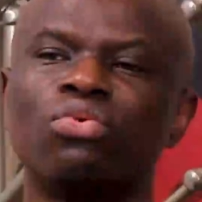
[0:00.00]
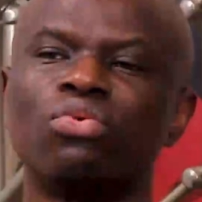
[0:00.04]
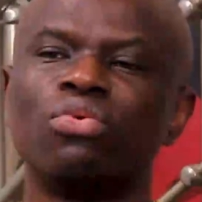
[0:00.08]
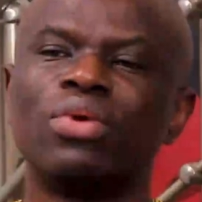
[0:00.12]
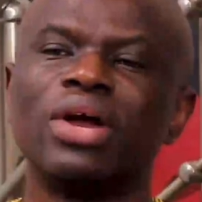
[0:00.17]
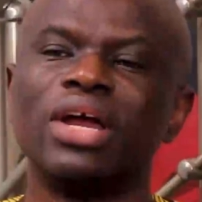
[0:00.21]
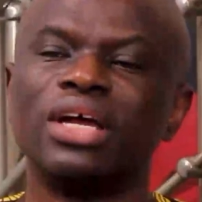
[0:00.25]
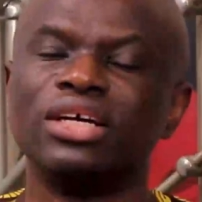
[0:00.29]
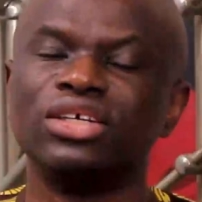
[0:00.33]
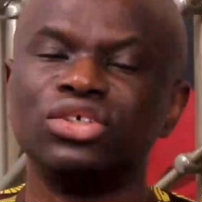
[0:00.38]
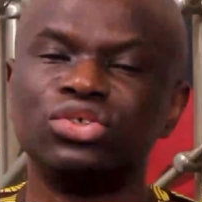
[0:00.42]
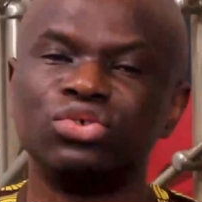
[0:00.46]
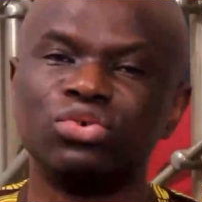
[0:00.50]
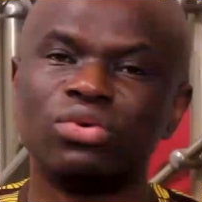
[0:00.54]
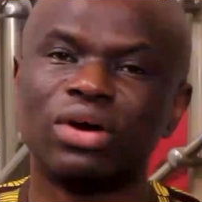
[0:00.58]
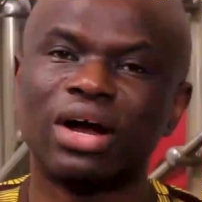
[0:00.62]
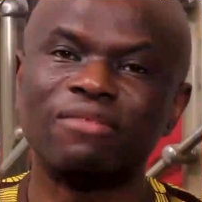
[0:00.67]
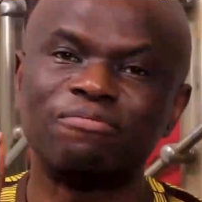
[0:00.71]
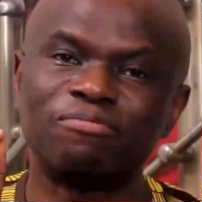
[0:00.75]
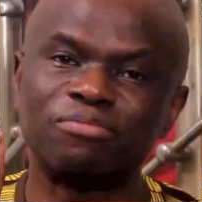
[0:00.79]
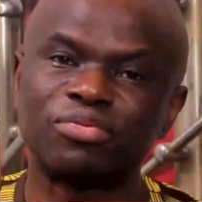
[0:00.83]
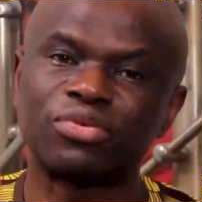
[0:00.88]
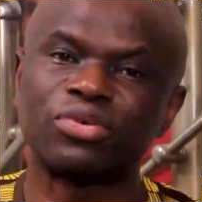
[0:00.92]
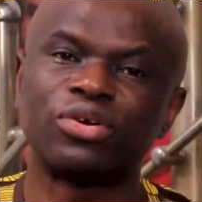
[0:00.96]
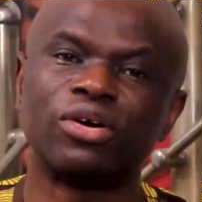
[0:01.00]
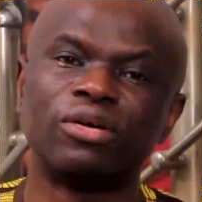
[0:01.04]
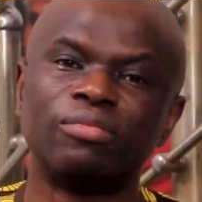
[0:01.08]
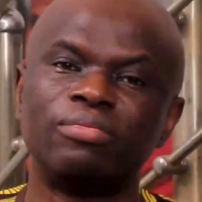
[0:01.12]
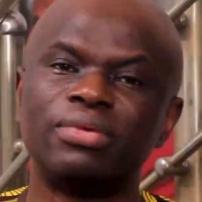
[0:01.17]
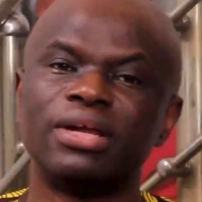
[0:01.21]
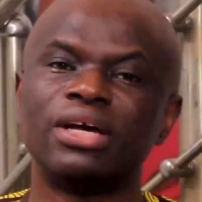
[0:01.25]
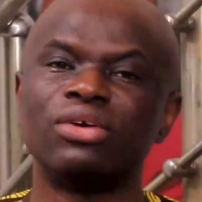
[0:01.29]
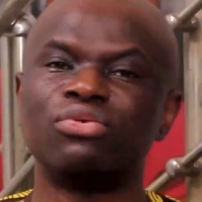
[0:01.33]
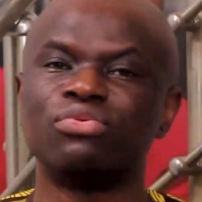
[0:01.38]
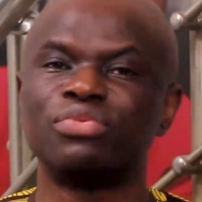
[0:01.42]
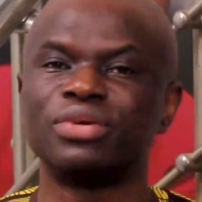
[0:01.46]
When you have
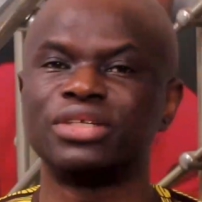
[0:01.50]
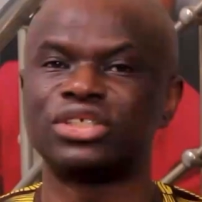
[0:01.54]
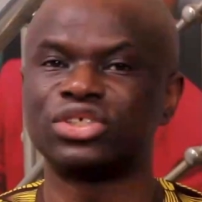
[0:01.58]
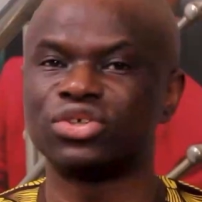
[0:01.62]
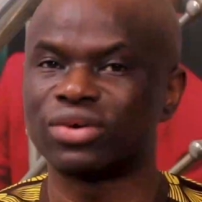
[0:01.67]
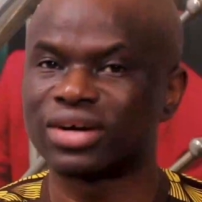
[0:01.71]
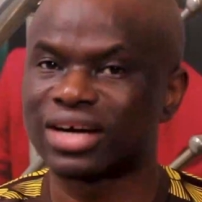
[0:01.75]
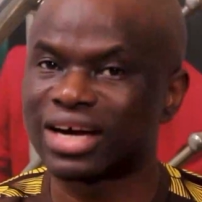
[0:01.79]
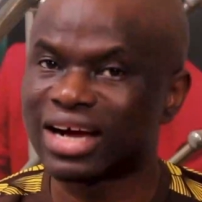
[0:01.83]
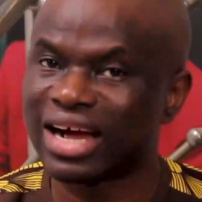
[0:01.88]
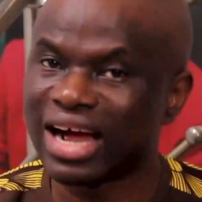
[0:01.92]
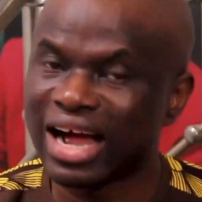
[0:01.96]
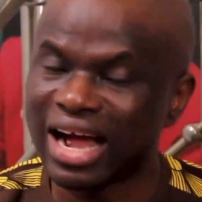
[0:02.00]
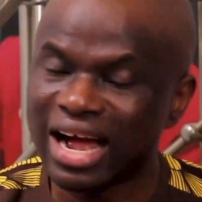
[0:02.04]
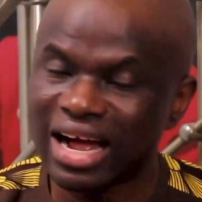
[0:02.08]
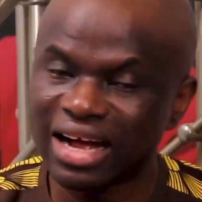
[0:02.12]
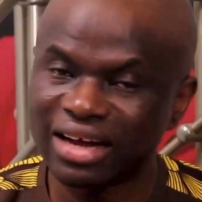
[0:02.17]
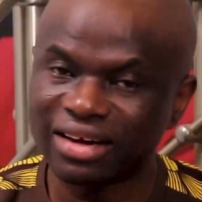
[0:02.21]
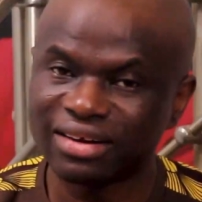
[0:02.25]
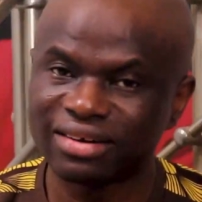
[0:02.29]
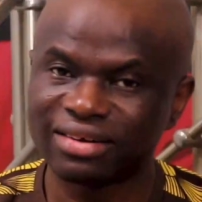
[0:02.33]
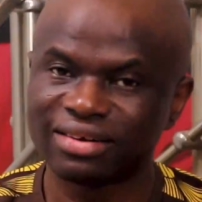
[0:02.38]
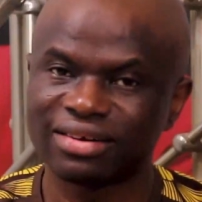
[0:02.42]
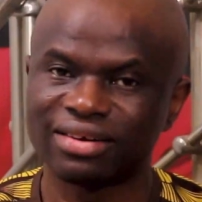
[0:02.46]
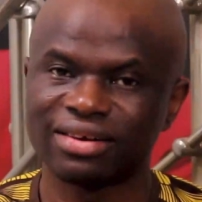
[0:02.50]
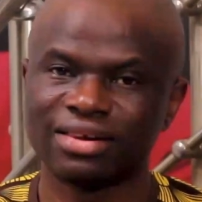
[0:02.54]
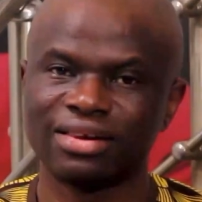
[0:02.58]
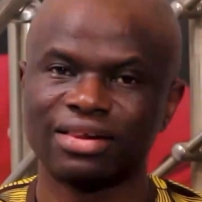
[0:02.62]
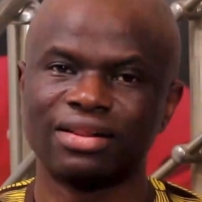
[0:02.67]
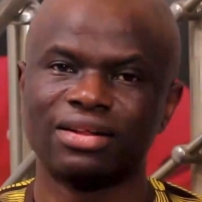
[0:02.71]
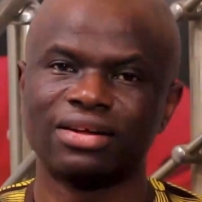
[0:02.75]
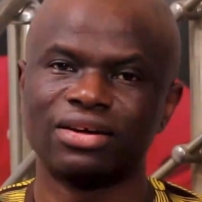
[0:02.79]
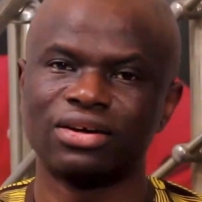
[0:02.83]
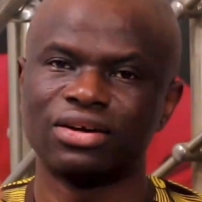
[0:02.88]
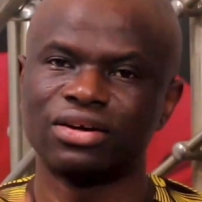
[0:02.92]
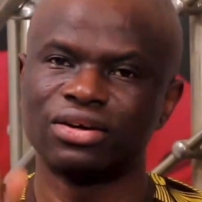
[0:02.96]
problem with your car,
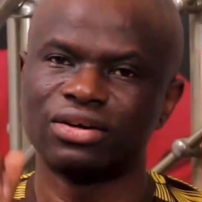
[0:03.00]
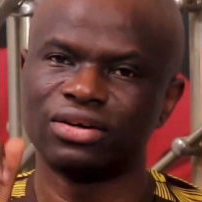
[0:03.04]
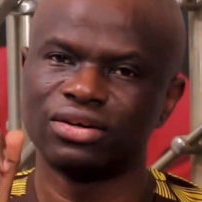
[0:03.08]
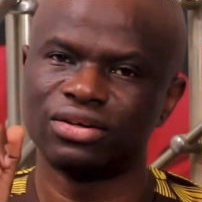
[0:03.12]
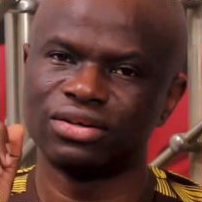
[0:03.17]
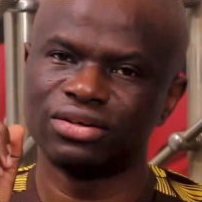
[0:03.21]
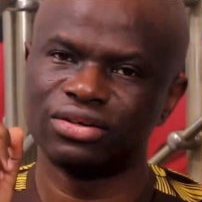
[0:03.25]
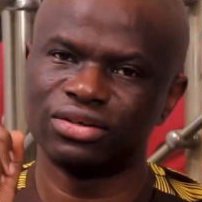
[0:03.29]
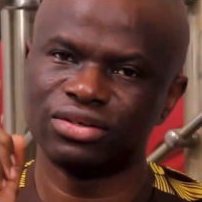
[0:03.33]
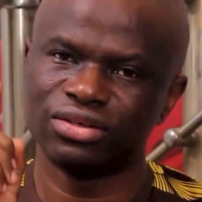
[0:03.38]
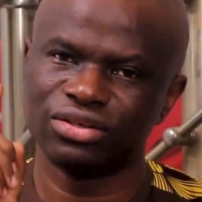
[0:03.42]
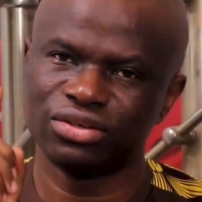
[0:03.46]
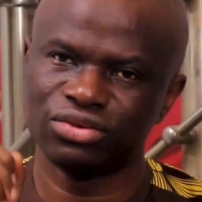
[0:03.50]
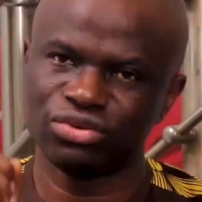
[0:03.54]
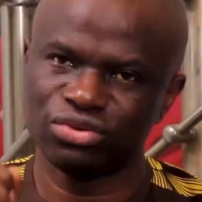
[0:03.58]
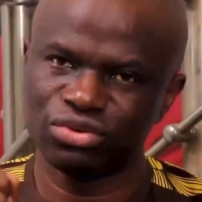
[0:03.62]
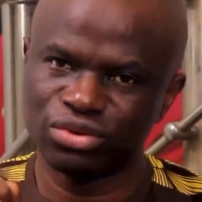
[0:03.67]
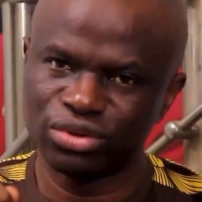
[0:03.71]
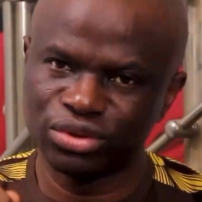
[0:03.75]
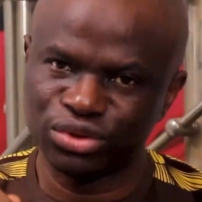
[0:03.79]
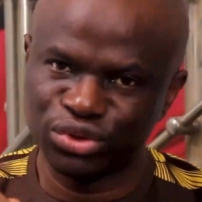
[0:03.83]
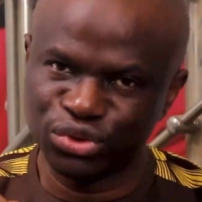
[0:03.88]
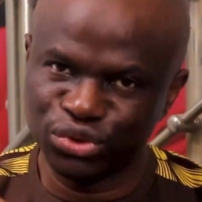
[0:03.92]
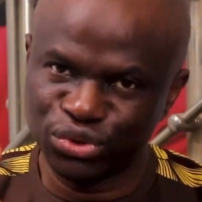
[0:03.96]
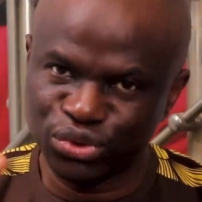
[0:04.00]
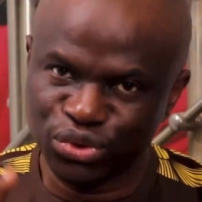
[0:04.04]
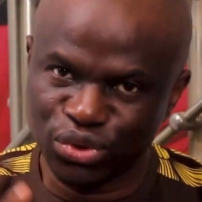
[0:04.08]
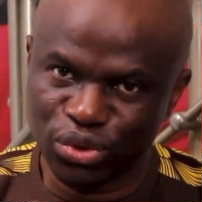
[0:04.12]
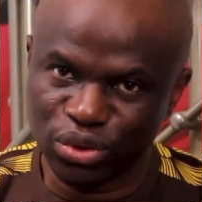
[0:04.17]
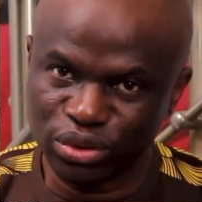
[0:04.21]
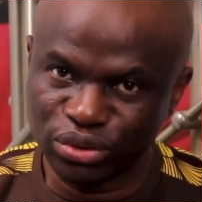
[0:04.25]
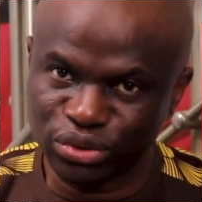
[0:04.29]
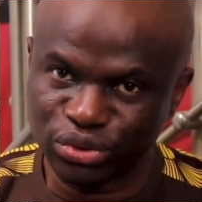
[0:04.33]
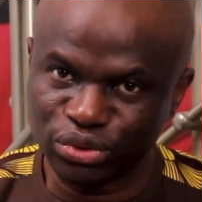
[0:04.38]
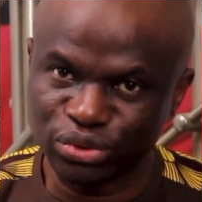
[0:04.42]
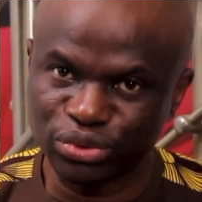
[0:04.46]
who do you
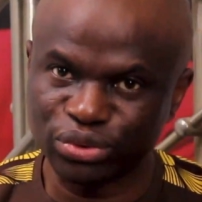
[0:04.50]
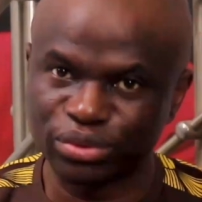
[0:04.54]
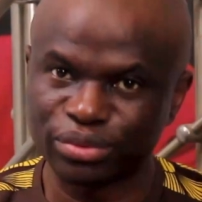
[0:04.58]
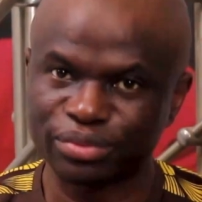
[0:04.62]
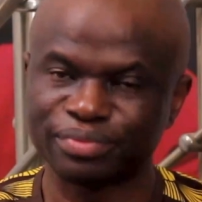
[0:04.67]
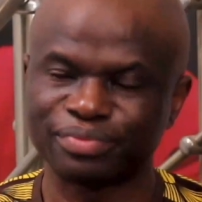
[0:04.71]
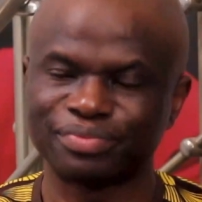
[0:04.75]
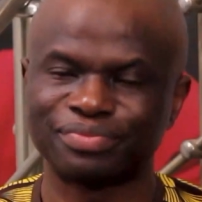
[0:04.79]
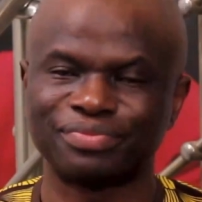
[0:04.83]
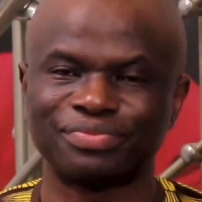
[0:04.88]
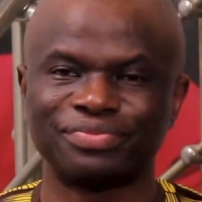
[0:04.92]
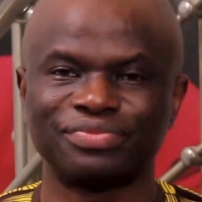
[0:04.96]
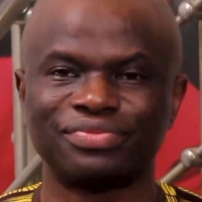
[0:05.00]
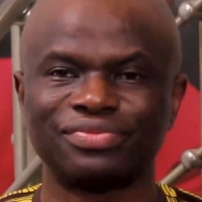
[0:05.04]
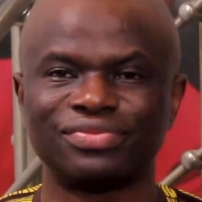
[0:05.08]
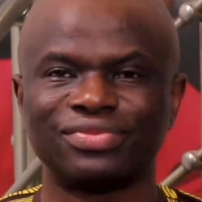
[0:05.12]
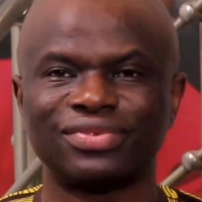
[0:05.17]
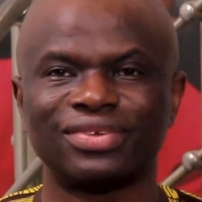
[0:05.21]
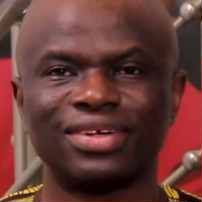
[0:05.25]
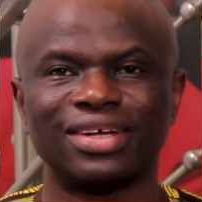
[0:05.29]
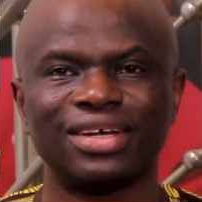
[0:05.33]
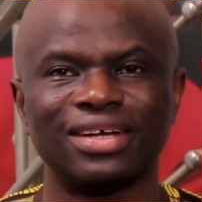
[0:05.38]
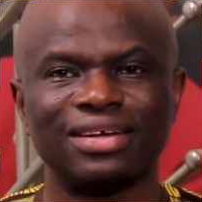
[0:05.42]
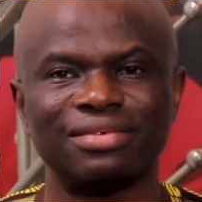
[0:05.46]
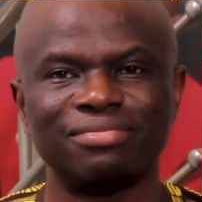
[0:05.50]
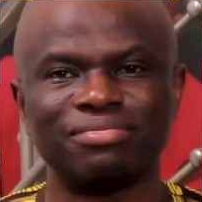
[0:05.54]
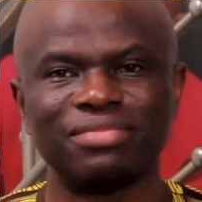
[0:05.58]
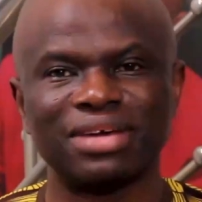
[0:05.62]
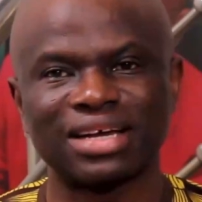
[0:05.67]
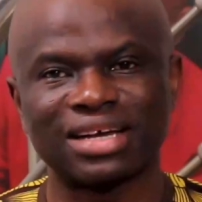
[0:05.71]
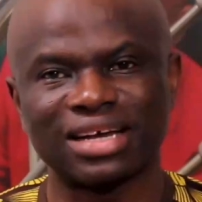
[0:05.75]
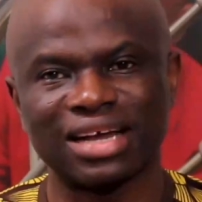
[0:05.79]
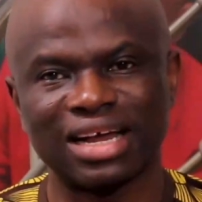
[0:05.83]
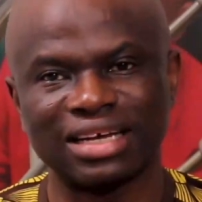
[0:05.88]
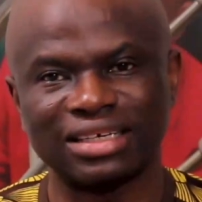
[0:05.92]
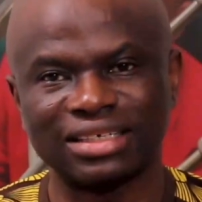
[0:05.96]
go to? A
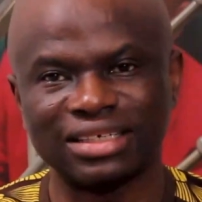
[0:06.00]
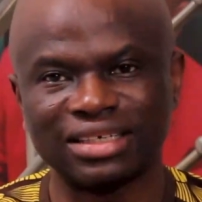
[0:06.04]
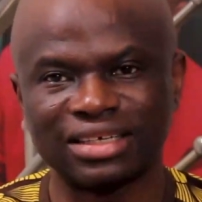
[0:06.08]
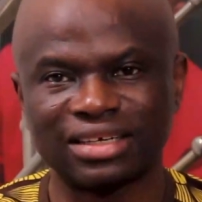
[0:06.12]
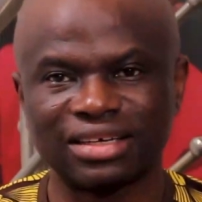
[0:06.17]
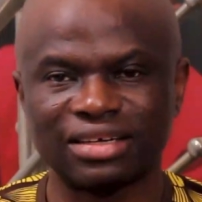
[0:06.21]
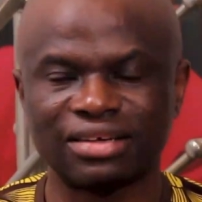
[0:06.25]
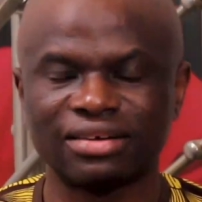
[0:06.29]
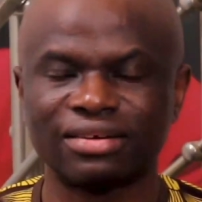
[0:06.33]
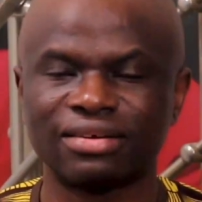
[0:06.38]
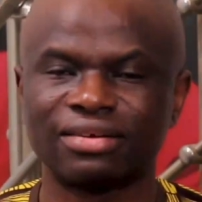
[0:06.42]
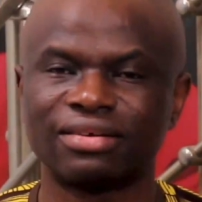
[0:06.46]
mechanic.